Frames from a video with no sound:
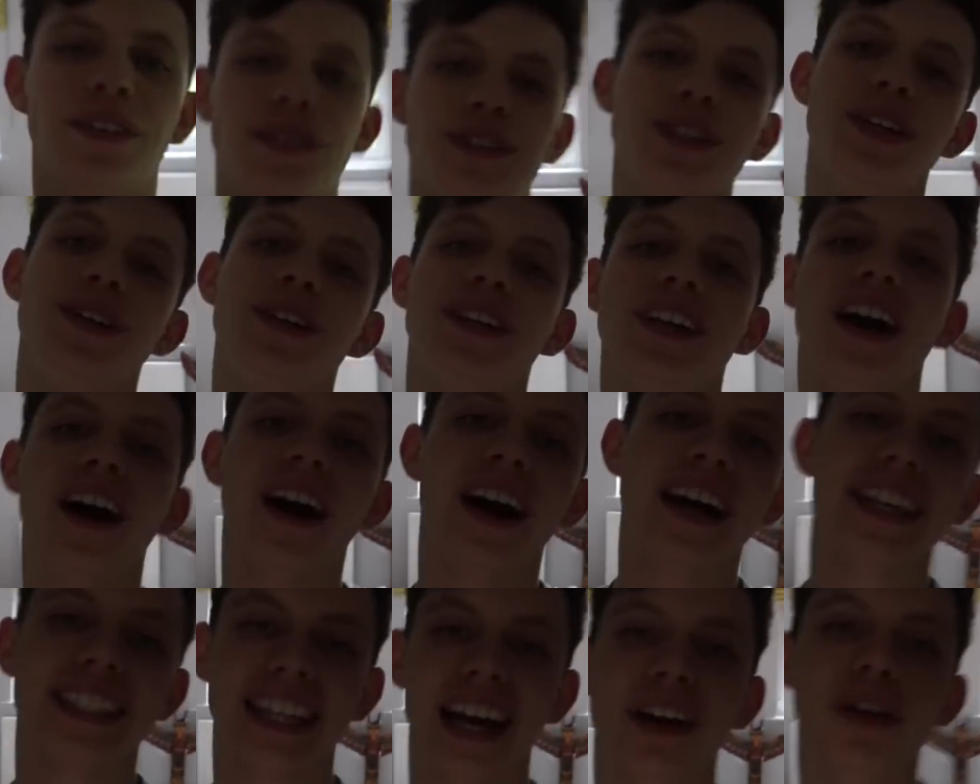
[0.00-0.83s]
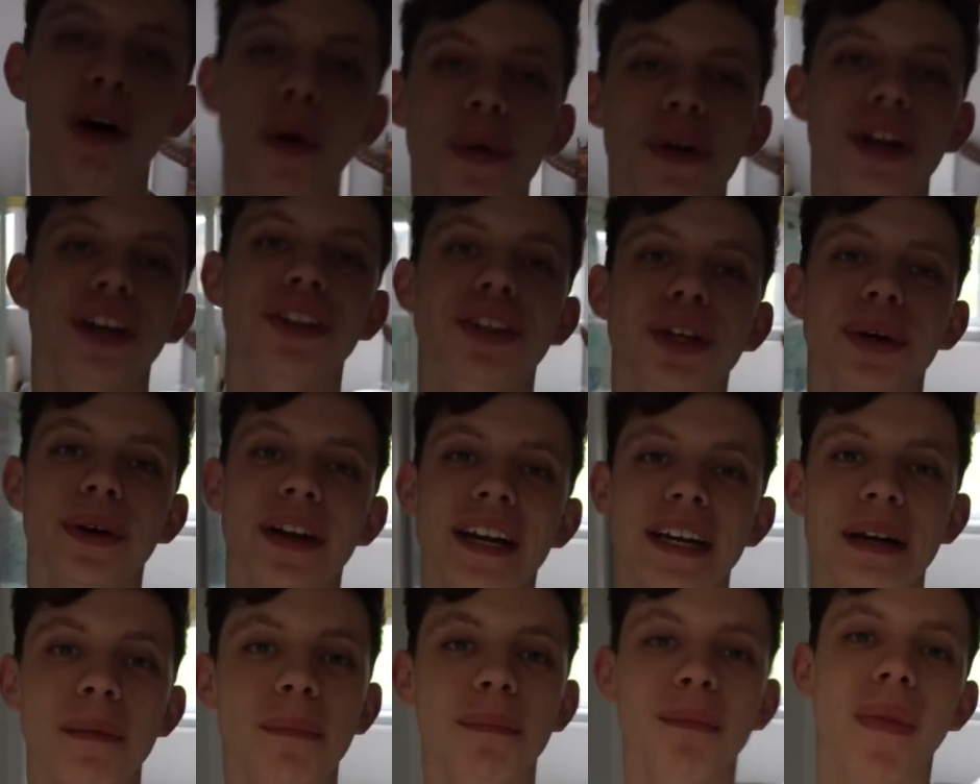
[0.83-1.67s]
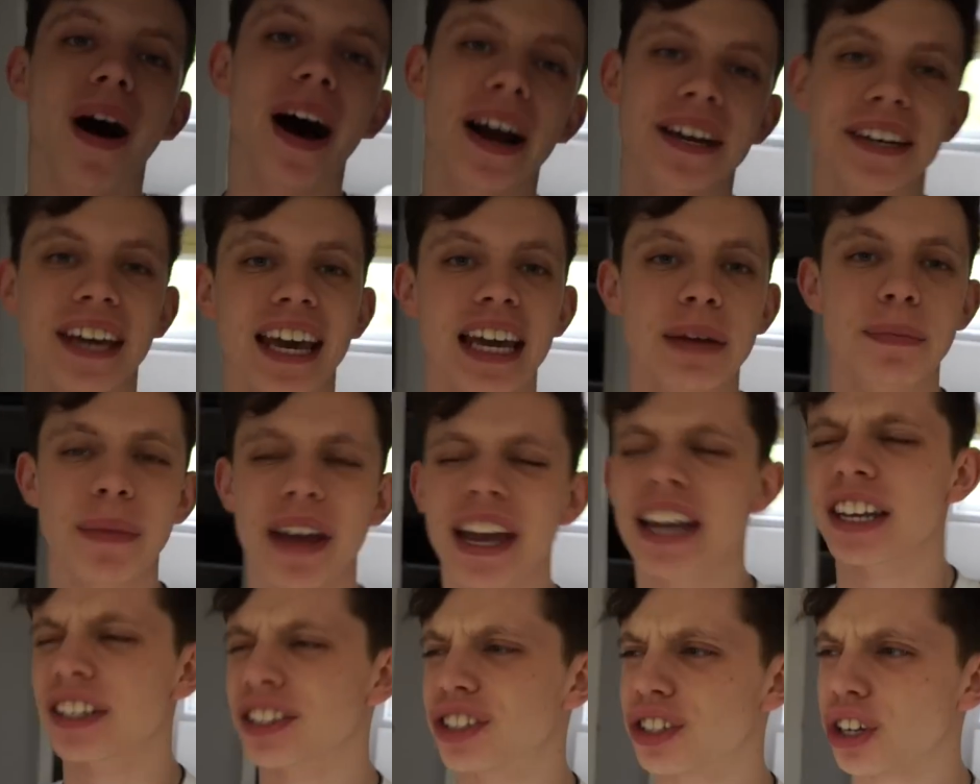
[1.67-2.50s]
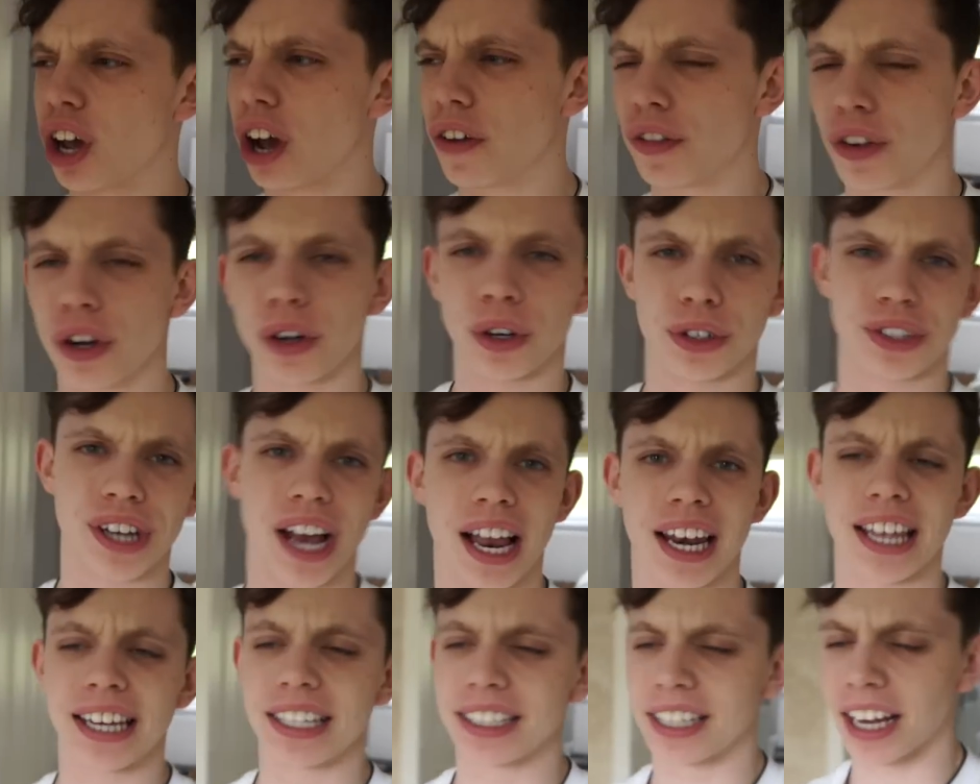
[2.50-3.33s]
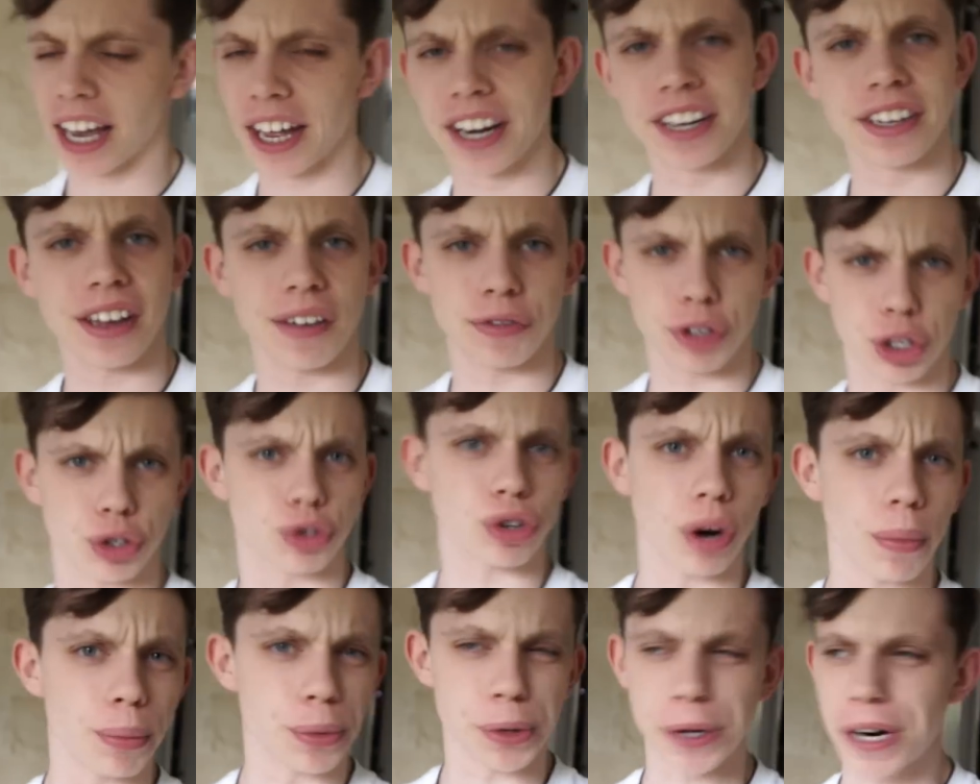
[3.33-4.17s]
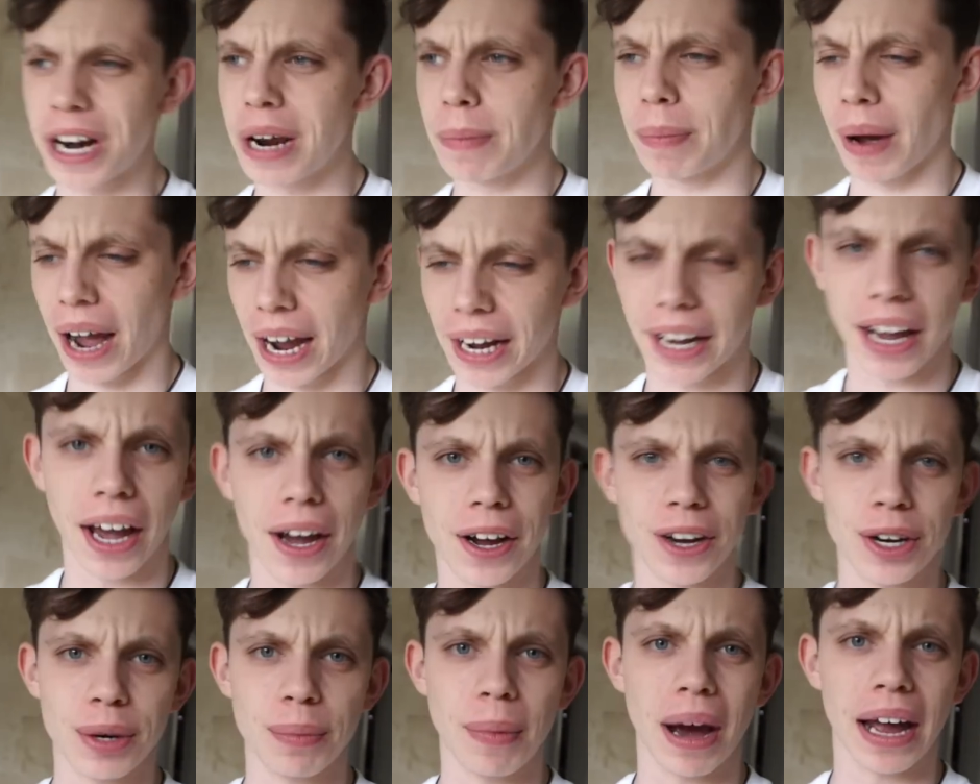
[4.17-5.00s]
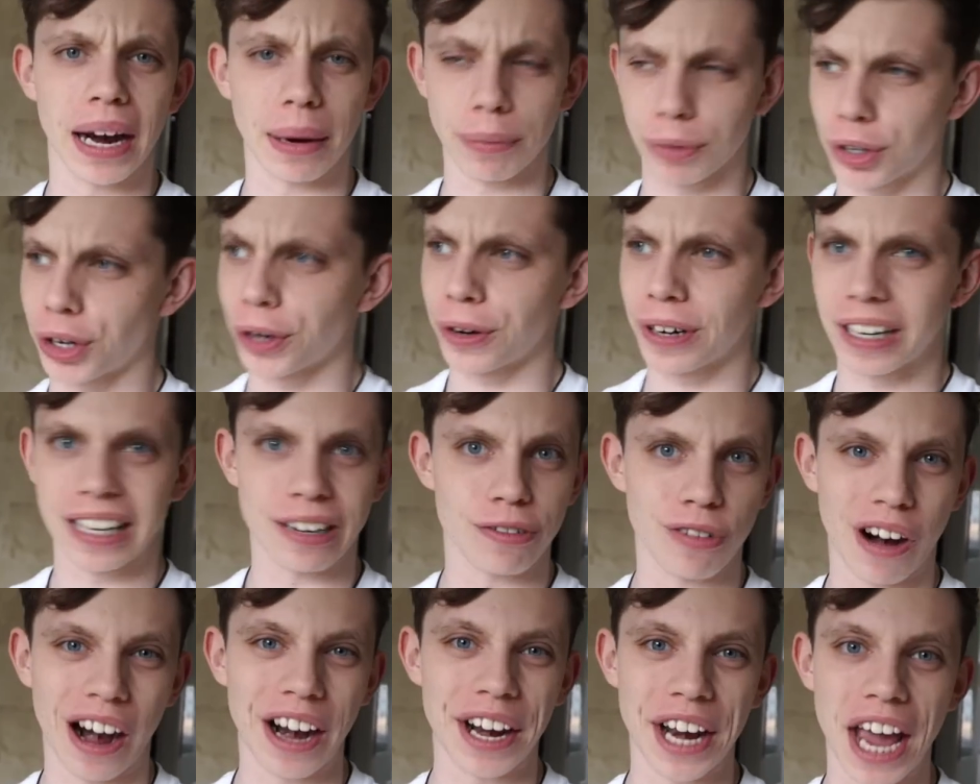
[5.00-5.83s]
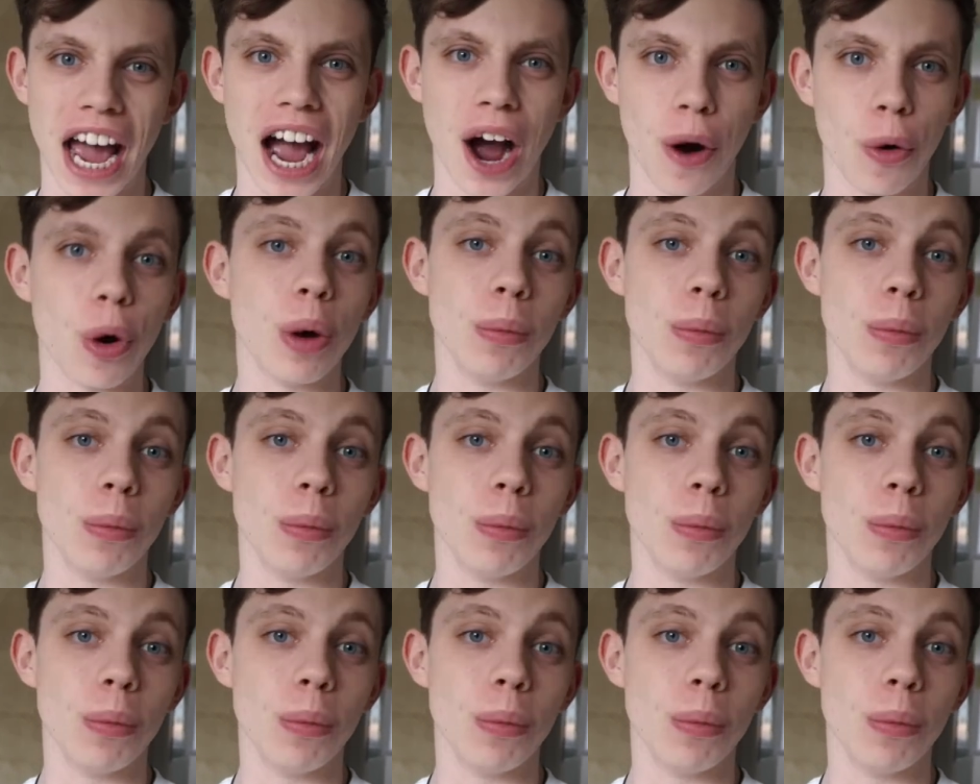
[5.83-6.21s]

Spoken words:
afternoon, guys. How are you doing? My name is, of course, Alex, and I've just got word back home. I'm currently right now